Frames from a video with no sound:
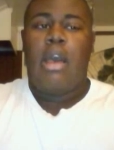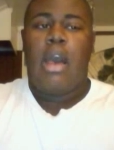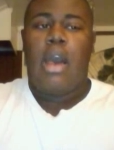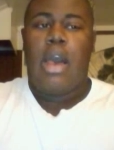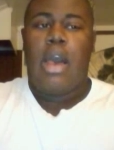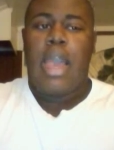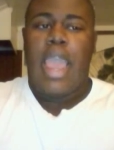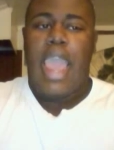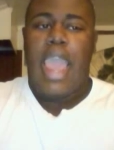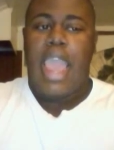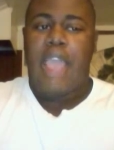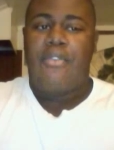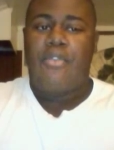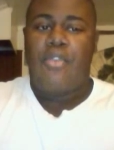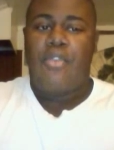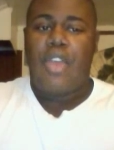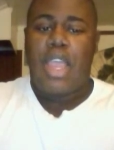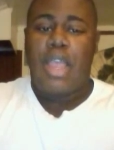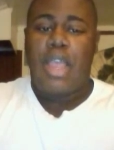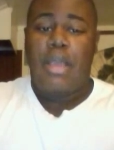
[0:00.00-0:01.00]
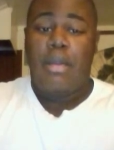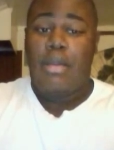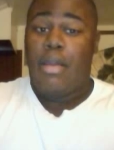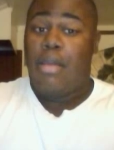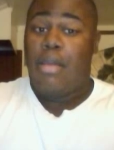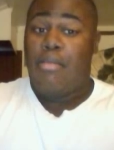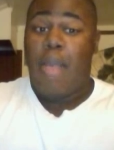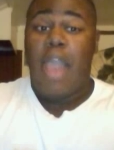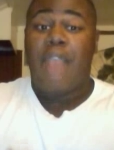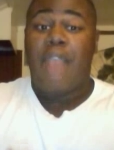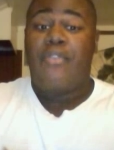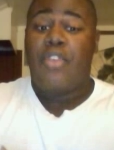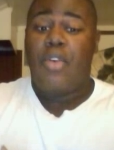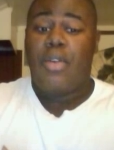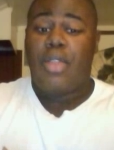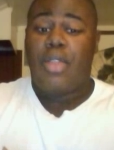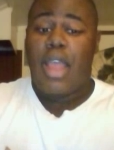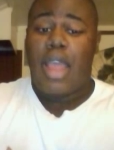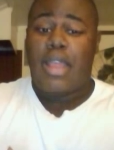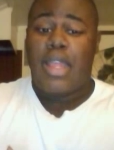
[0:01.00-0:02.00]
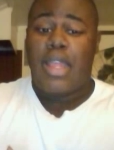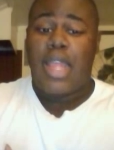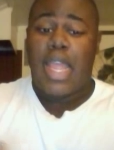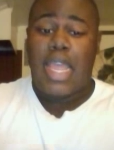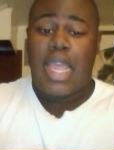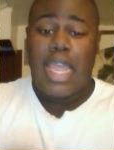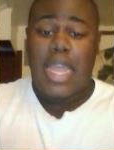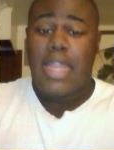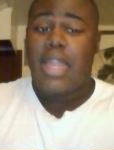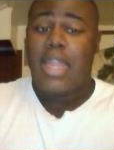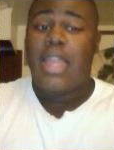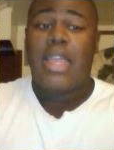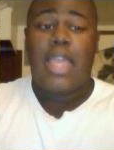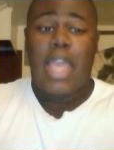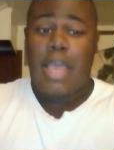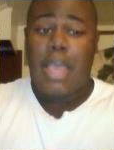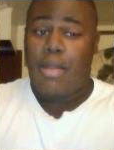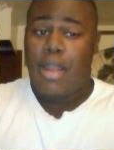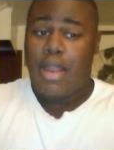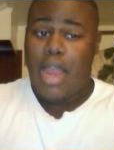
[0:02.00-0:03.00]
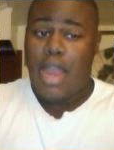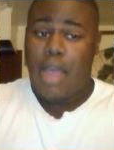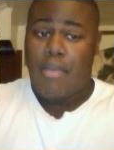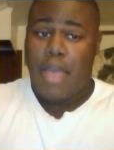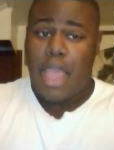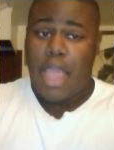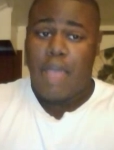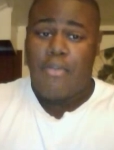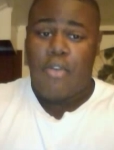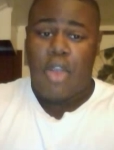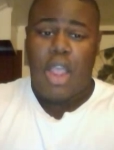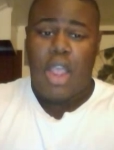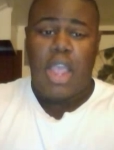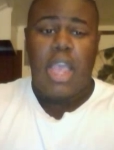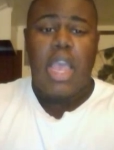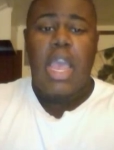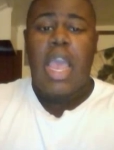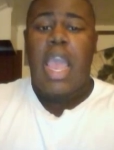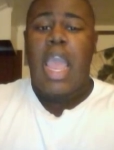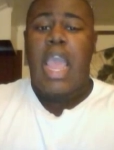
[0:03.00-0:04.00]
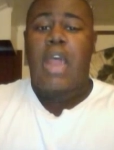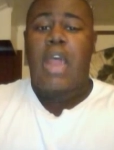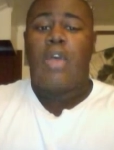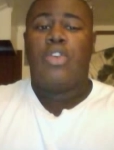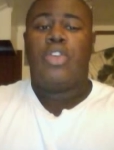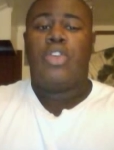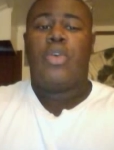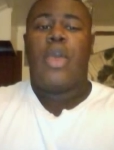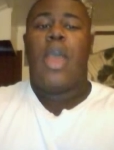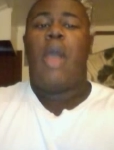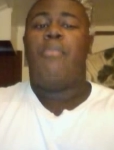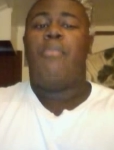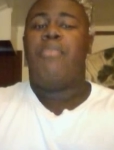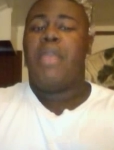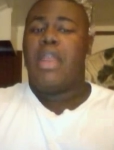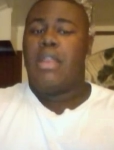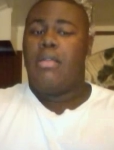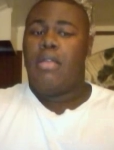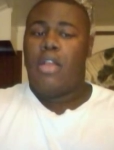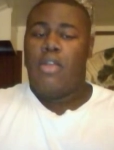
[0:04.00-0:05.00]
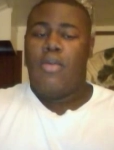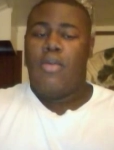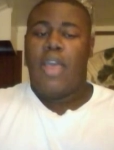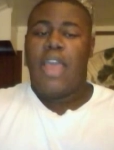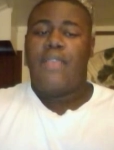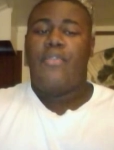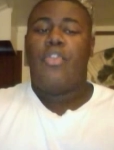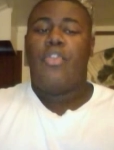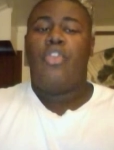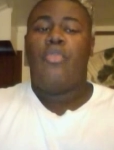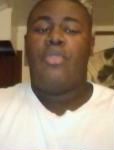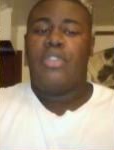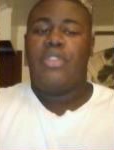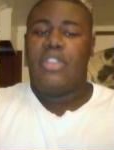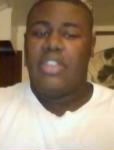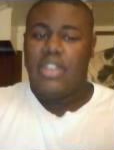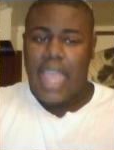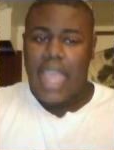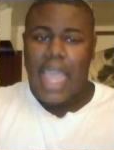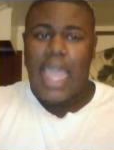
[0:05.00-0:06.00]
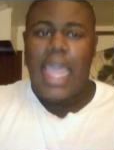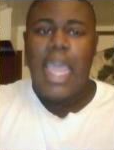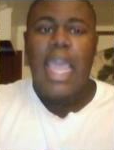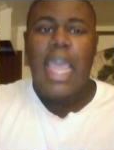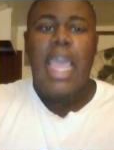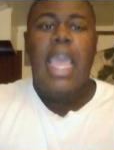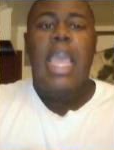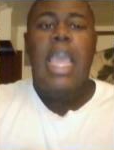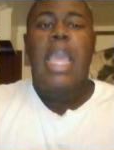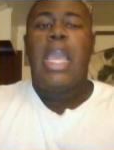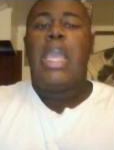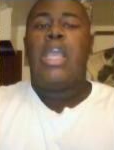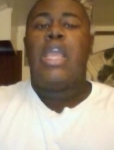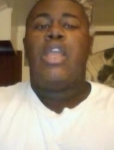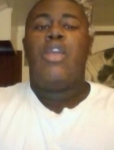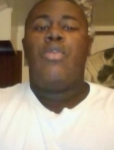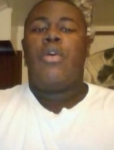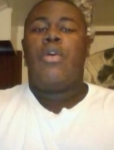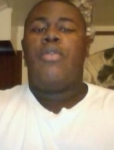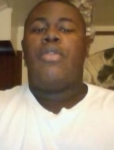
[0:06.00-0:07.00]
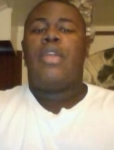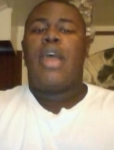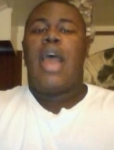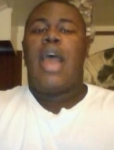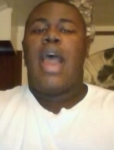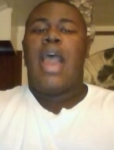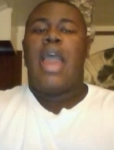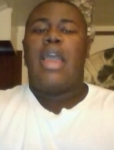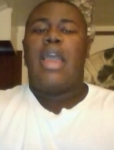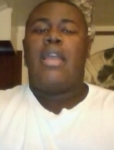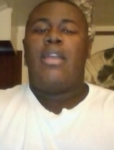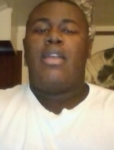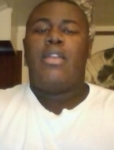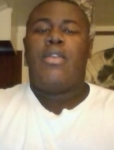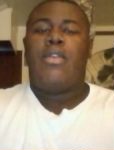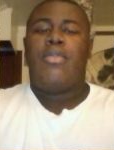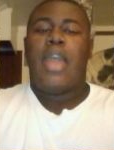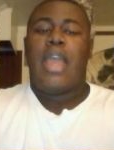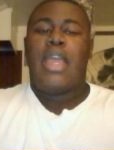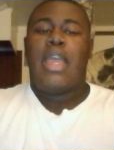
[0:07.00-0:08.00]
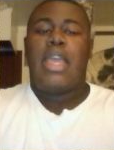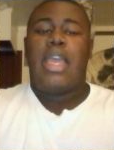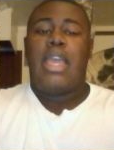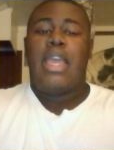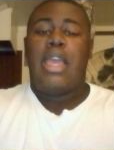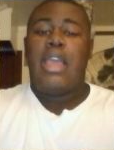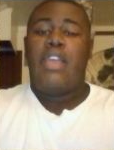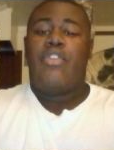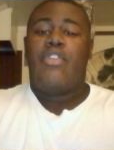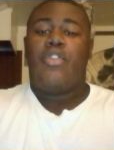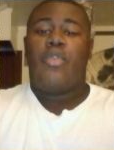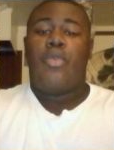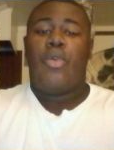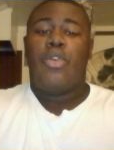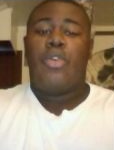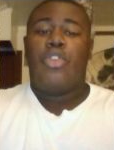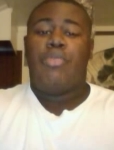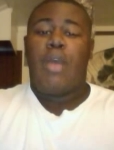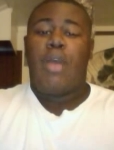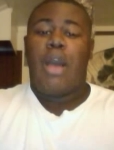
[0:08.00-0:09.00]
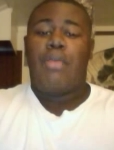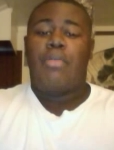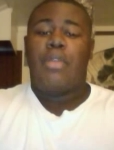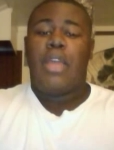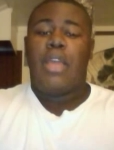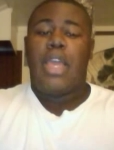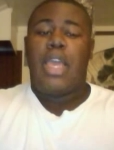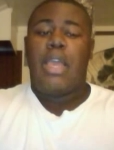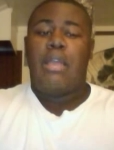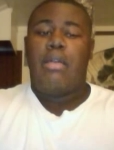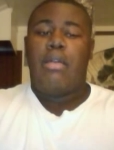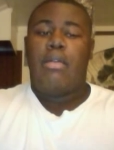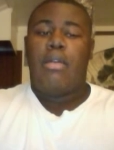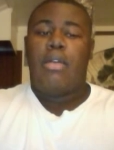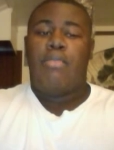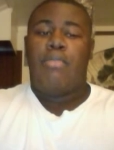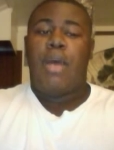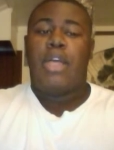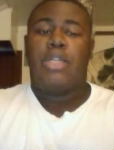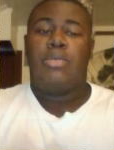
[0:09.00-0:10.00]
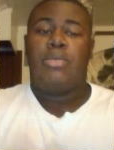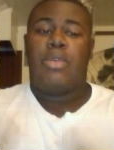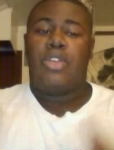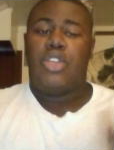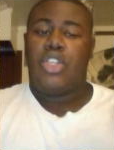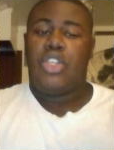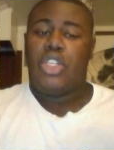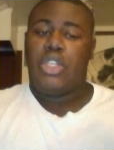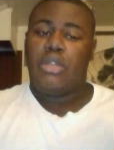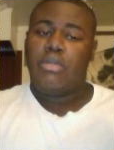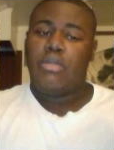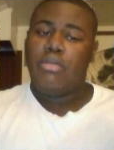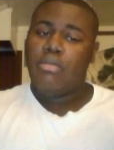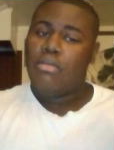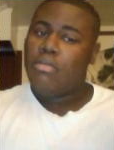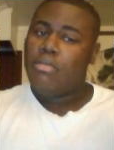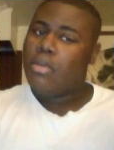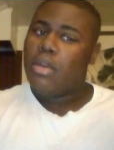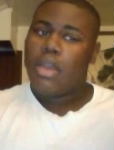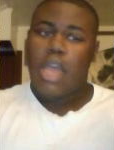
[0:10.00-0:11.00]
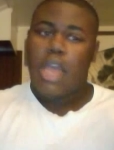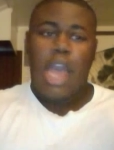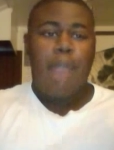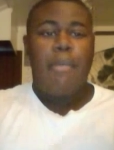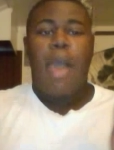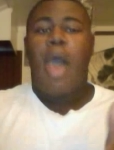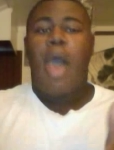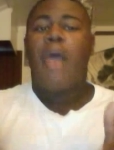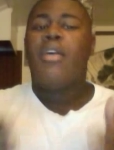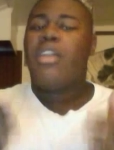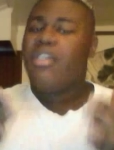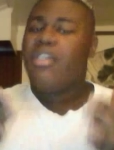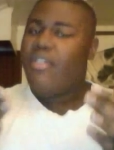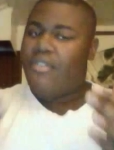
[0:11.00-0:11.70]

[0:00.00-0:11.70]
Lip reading: Avery, in my view, I think that he did kidnap Avery and also helping, you know, Ava who was sick. You know that he is going to probably, you know, possibly just come out and